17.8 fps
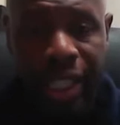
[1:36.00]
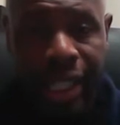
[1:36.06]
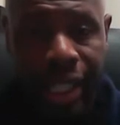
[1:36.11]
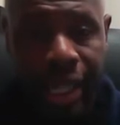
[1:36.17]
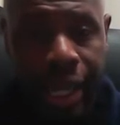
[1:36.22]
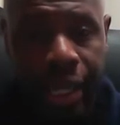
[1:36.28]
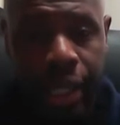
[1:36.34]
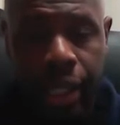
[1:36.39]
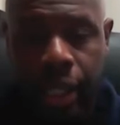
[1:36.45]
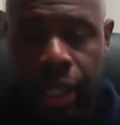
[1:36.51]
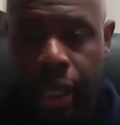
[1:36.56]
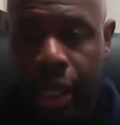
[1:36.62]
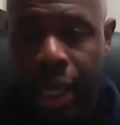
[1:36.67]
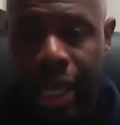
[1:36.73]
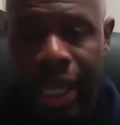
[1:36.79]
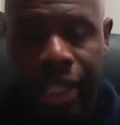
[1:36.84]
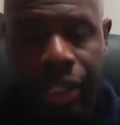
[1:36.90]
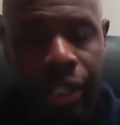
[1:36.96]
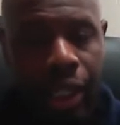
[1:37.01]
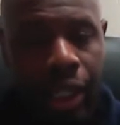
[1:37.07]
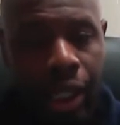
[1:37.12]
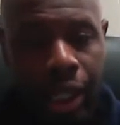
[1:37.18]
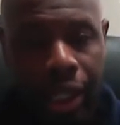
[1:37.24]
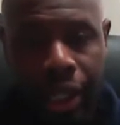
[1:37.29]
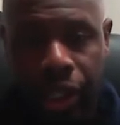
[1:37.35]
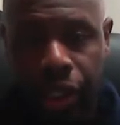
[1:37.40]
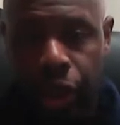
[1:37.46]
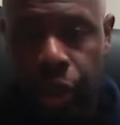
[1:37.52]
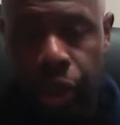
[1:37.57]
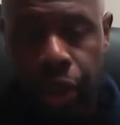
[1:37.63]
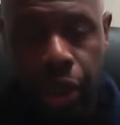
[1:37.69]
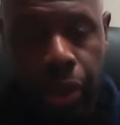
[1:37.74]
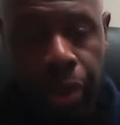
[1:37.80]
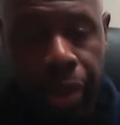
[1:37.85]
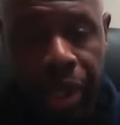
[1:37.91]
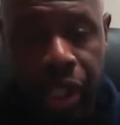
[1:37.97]
data, is to look into
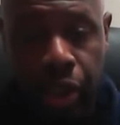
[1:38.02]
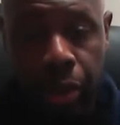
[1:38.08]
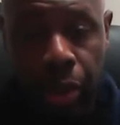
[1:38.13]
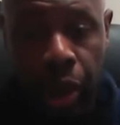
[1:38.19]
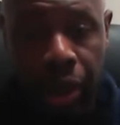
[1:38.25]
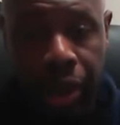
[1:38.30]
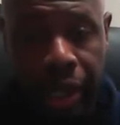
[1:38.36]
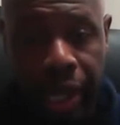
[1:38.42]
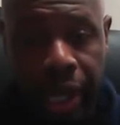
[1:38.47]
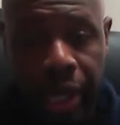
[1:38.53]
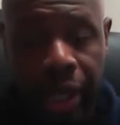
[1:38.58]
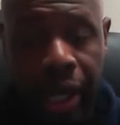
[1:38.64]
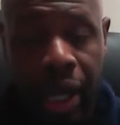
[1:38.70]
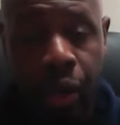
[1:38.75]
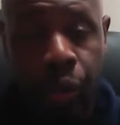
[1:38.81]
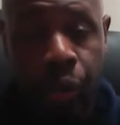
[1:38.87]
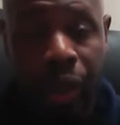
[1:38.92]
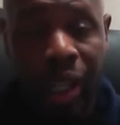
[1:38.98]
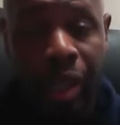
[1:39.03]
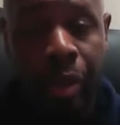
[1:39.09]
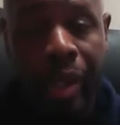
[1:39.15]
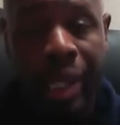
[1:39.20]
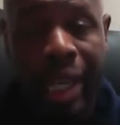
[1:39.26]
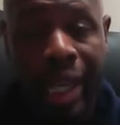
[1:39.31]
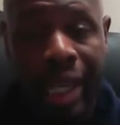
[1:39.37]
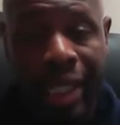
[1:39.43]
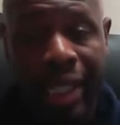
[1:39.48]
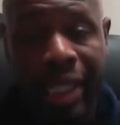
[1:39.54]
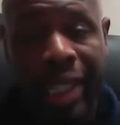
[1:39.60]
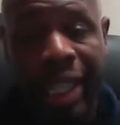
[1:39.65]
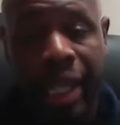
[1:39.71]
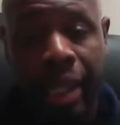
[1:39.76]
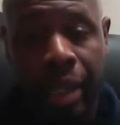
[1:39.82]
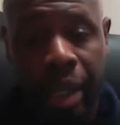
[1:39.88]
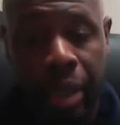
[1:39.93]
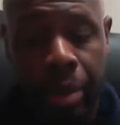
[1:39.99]
your benchmark data and really begin to
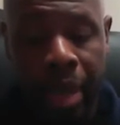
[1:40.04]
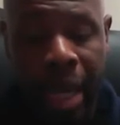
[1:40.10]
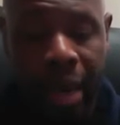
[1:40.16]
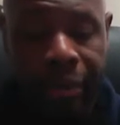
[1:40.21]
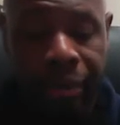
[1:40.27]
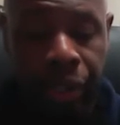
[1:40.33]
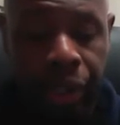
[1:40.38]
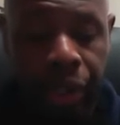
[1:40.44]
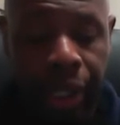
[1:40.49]
take a deep dive into your